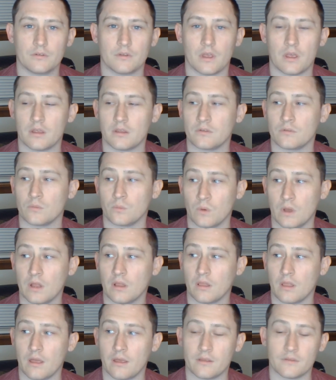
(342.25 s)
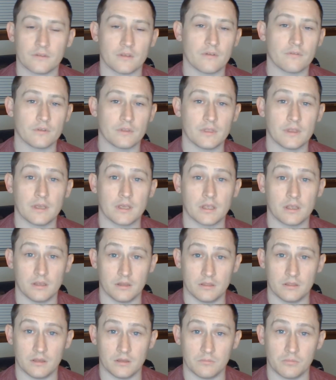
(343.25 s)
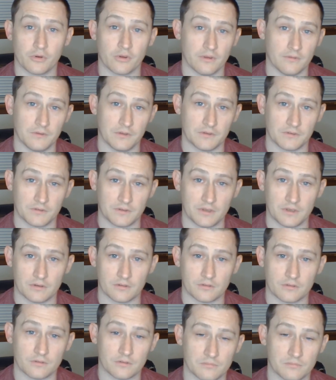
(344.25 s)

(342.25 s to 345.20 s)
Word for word: as well as everything in the previous tiers.